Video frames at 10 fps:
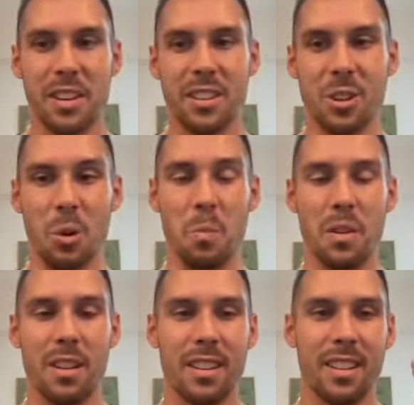So
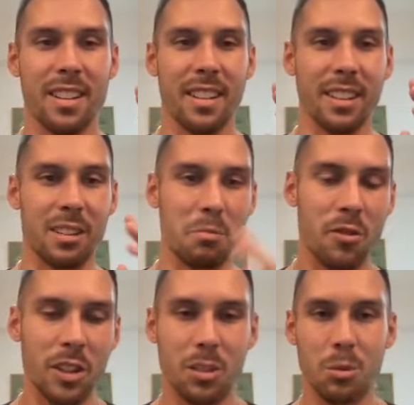let's move
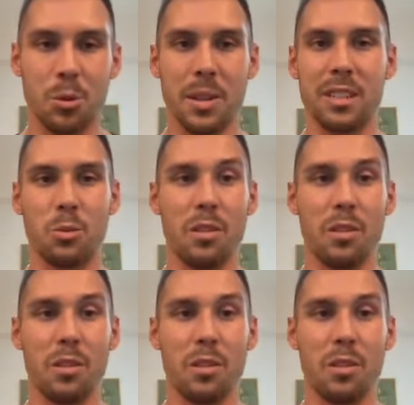into some tweets.